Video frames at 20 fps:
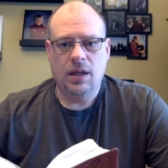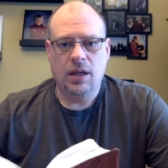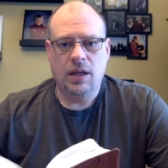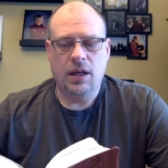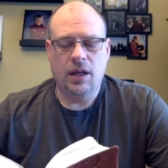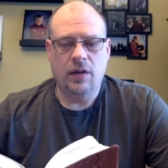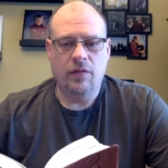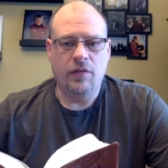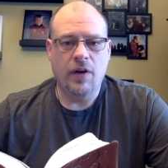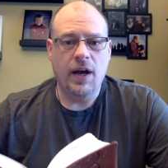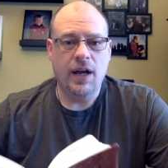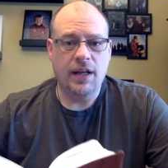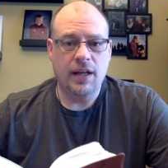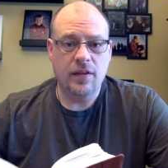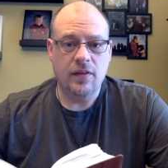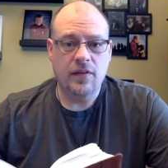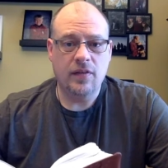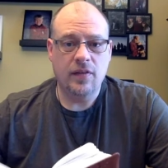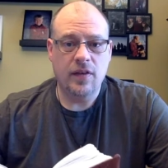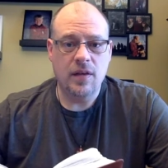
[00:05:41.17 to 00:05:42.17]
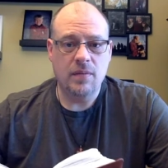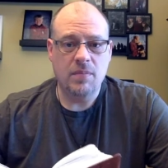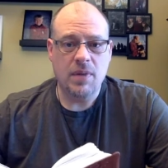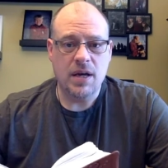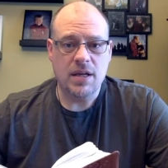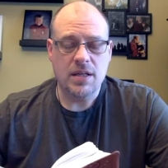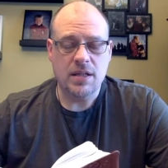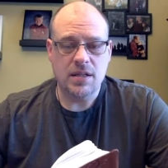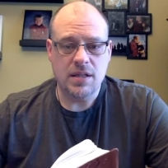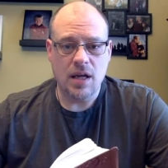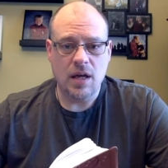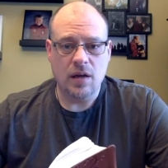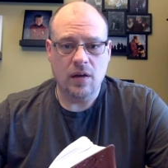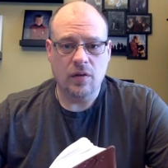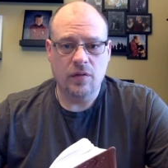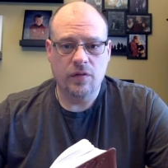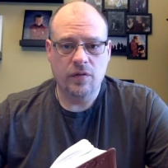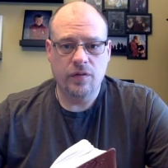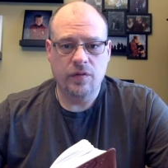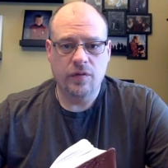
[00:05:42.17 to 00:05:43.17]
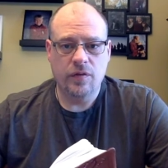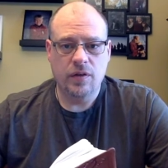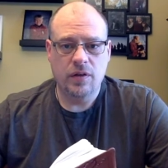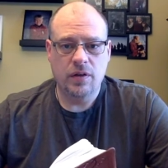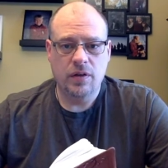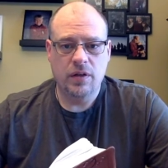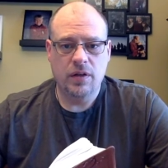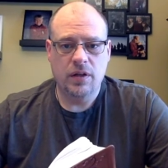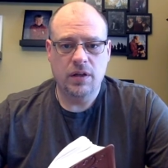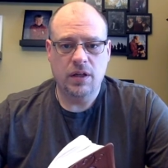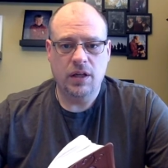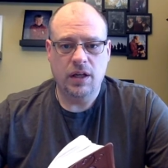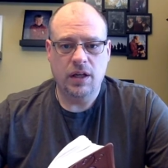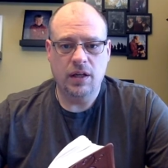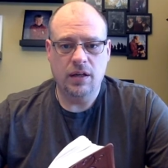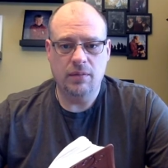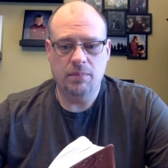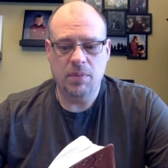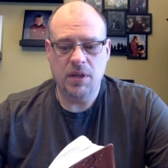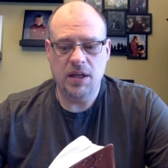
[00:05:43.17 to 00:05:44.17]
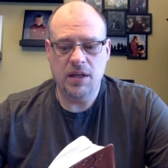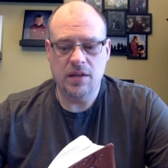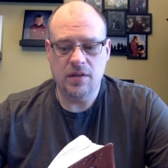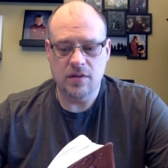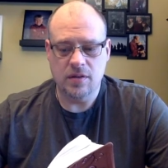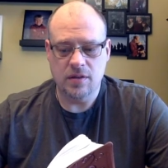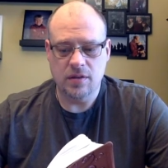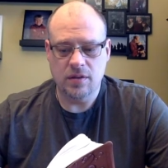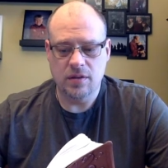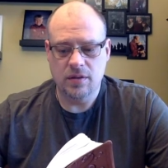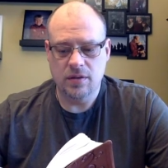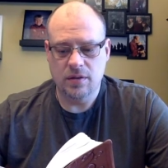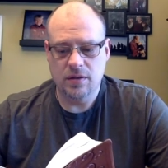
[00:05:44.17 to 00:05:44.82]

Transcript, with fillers: And if I can see myself in Peter,